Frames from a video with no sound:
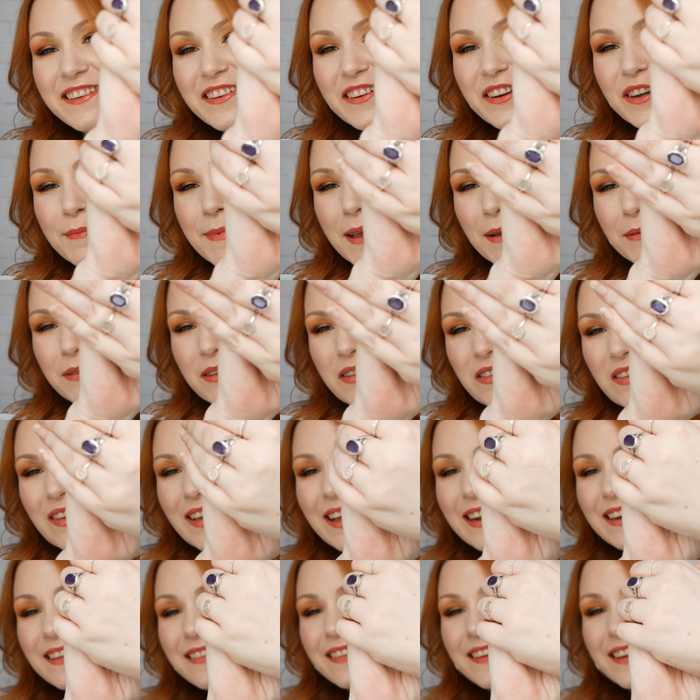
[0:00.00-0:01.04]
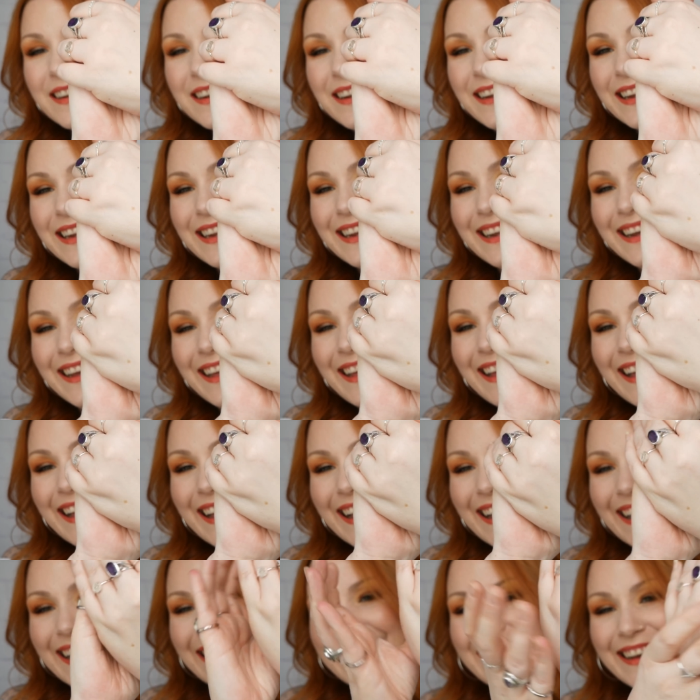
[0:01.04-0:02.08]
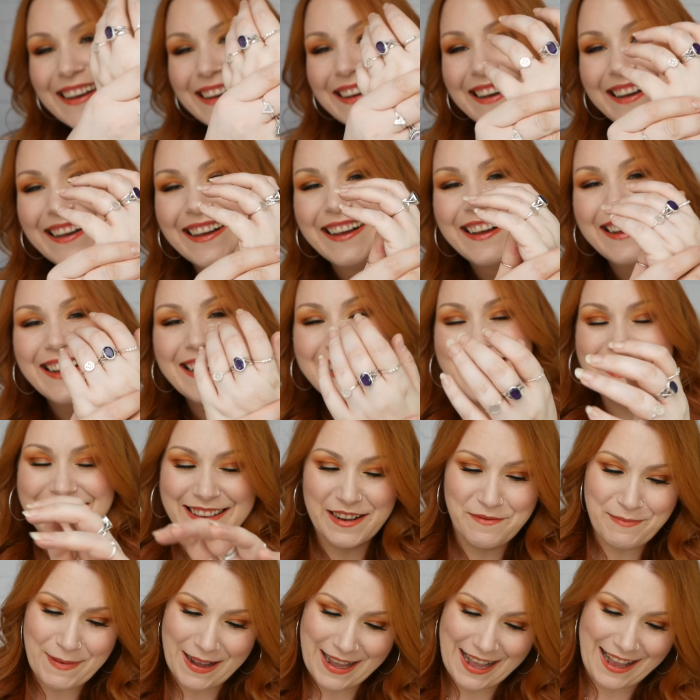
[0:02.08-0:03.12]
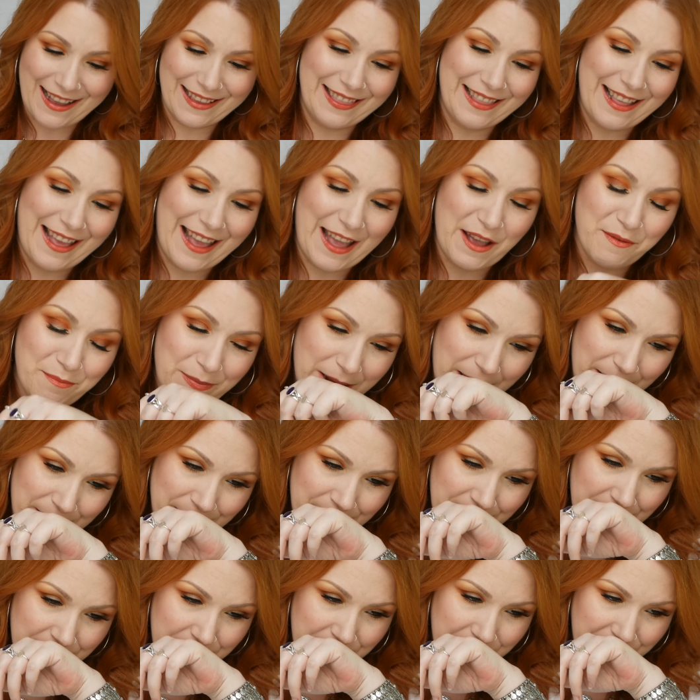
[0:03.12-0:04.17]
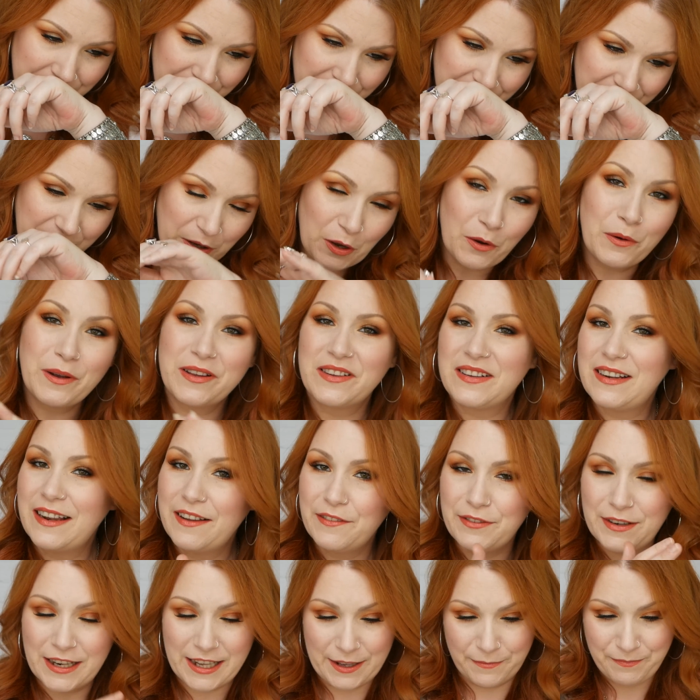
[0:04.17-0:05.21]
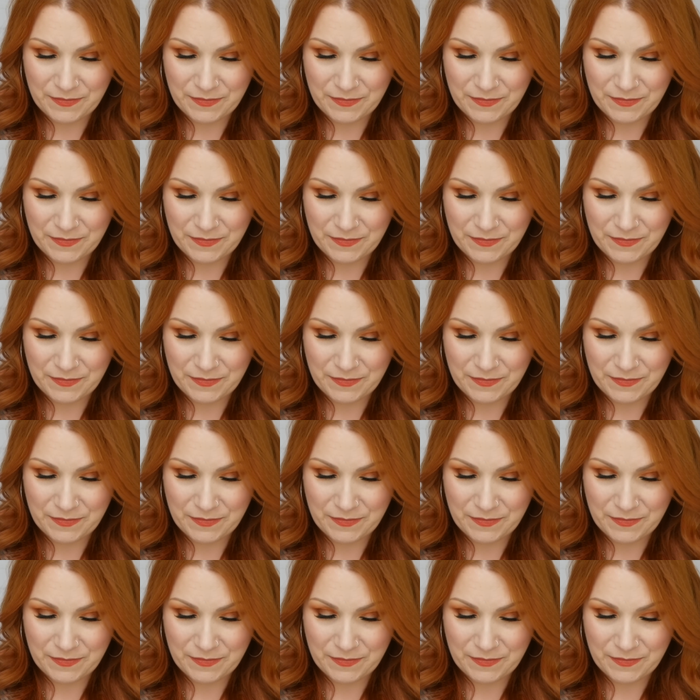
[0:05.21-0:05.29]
You're not going to be able to see anything. It's in my hand there, but oh, it's lovely.